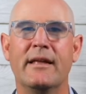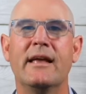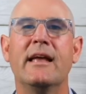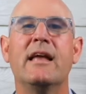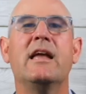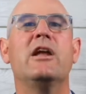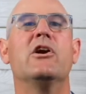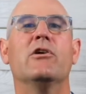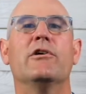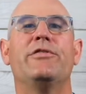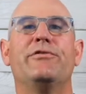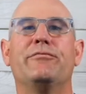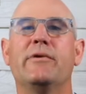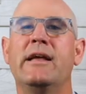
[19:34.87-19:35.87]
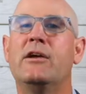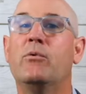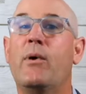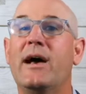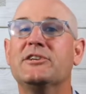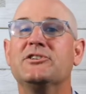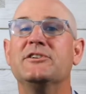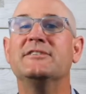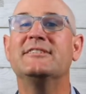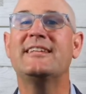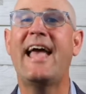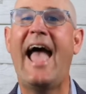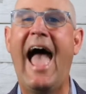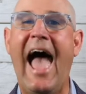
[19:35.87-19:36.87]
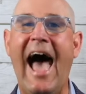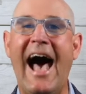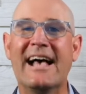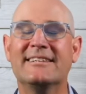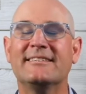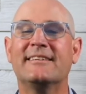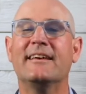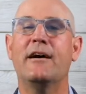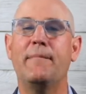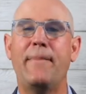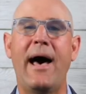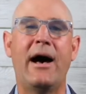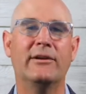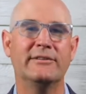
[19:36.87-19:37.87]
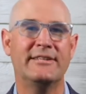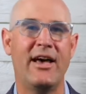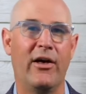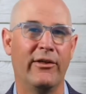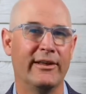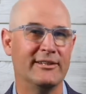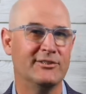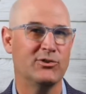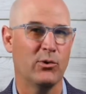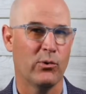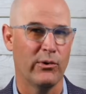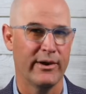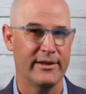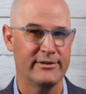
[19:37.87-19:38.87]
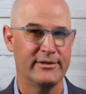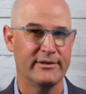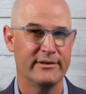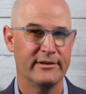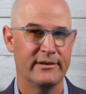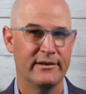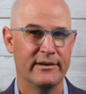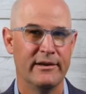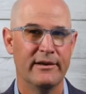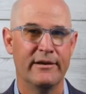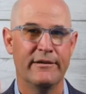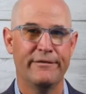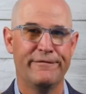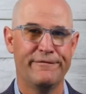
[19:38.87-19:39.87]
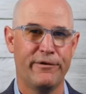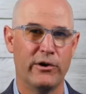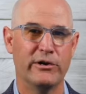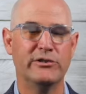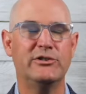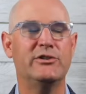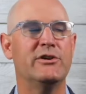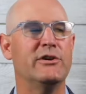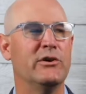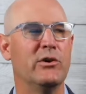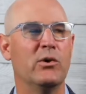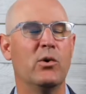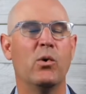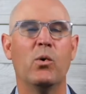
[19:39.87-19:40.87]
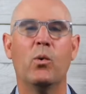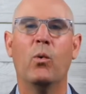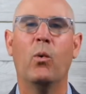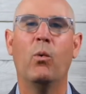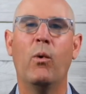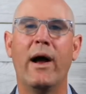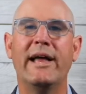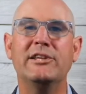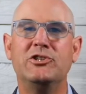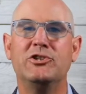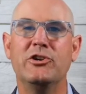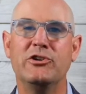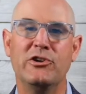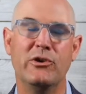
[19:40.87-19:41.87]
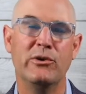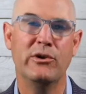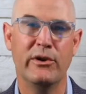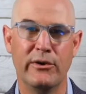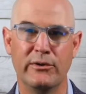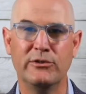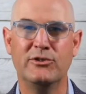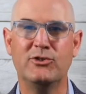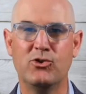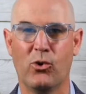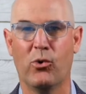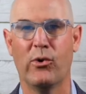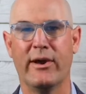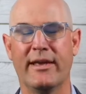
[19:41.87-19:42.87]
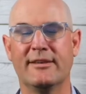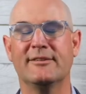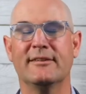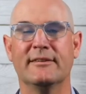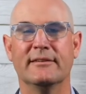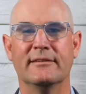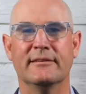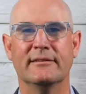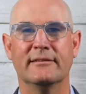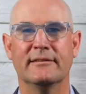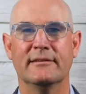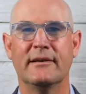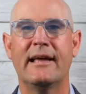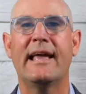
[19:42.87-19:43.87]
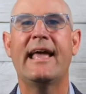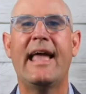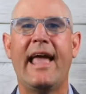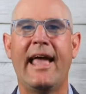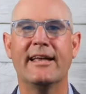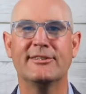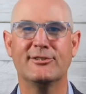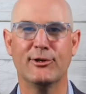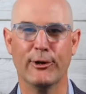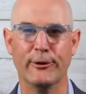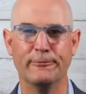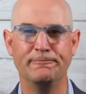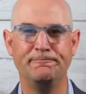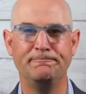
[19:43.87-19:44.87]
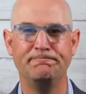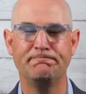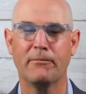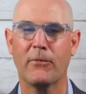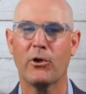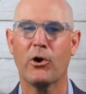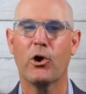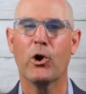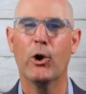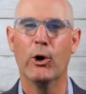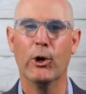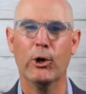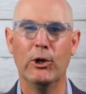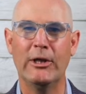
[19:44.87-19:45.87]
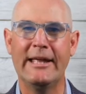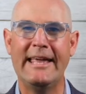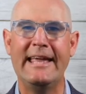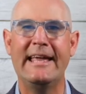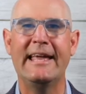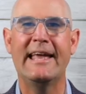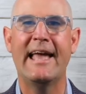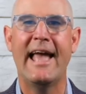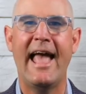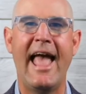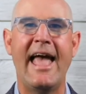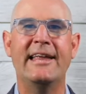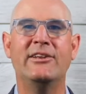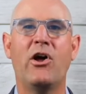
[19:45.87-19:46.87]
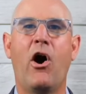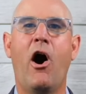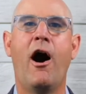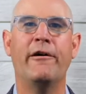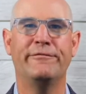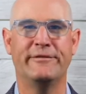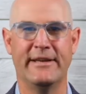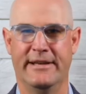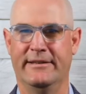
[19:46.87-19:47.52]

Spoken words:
Here are 3 questions to ask about telling stories. First, when should you use stories? Answer: early and often.